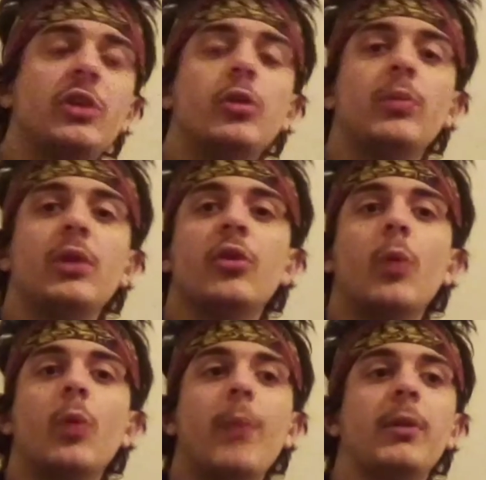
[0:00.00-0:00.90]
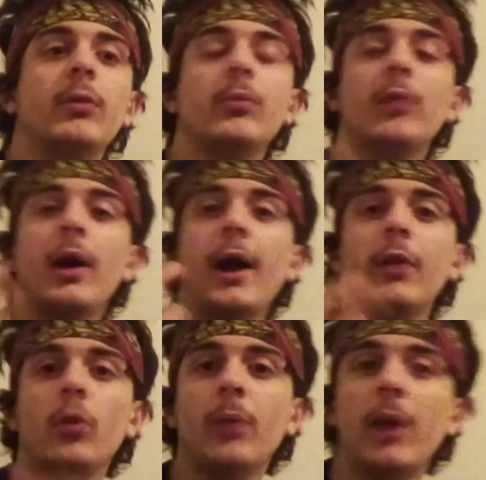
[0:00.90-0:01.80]
be used as a weapon, either
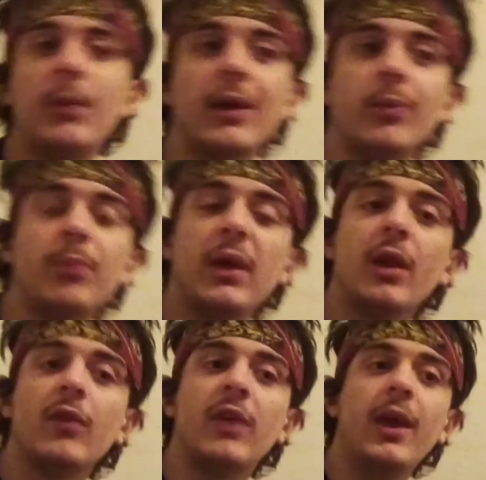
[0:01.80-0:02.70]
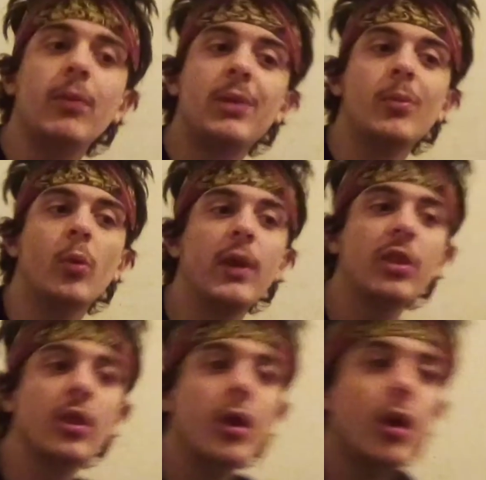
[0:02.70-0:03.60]
by being big enough to hit people with,
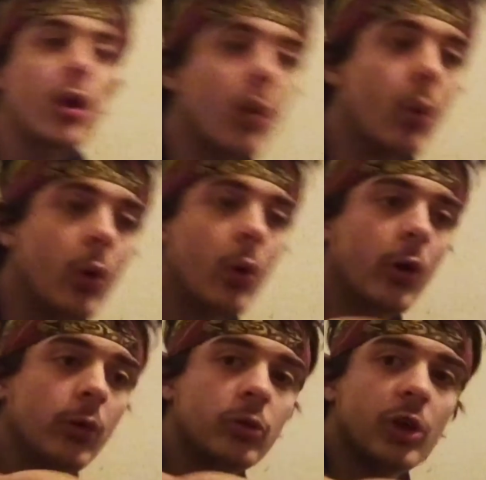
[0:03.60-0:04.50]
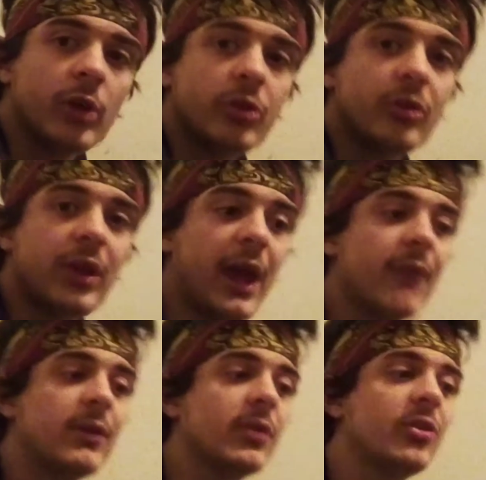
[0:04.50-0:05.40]
or just having
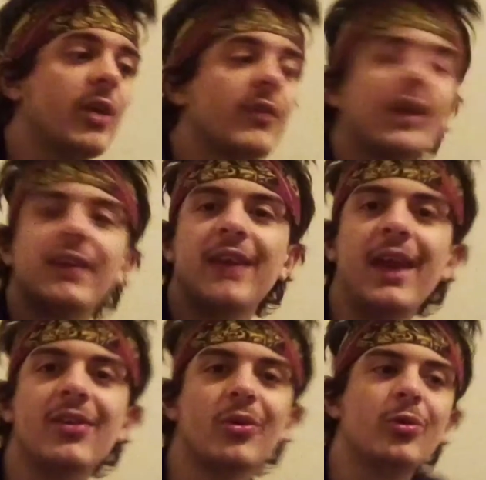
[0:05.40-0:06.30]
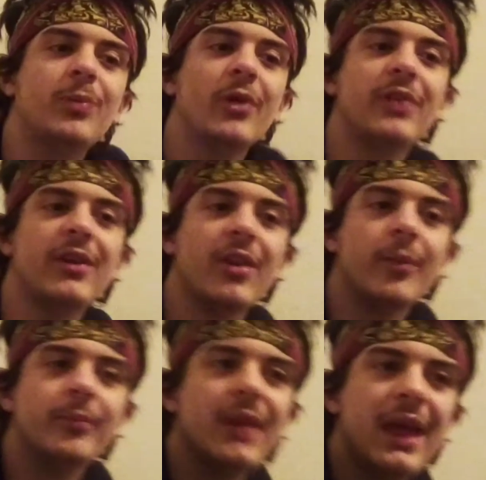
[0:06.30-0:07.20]
stuff like tasers built into them.
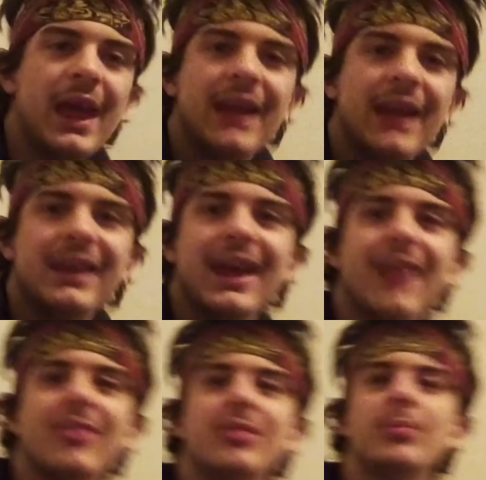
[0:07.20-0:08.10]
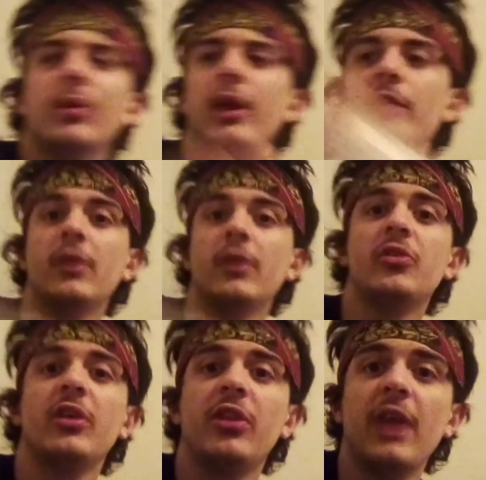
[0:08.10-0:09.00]
And yes, believe me, is a
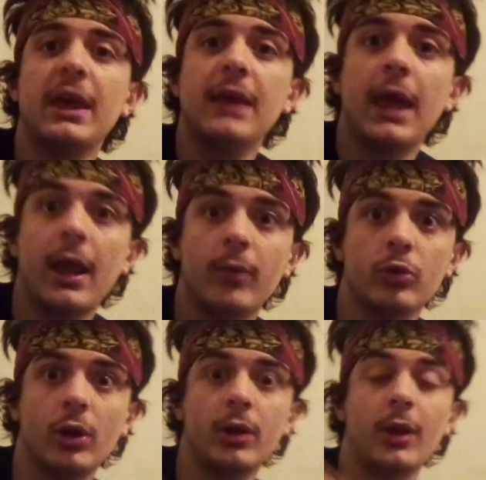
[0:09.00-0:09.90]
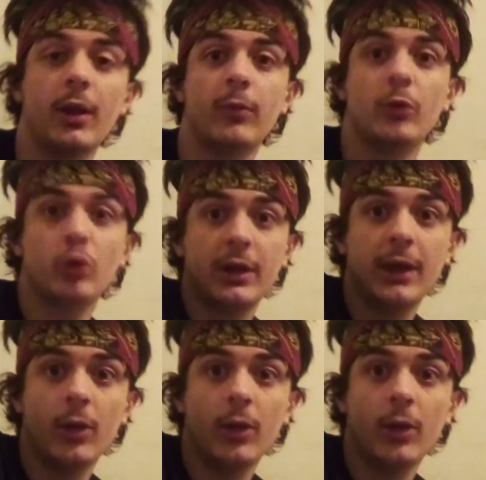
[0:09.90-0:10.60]
thing, and I've been trying to get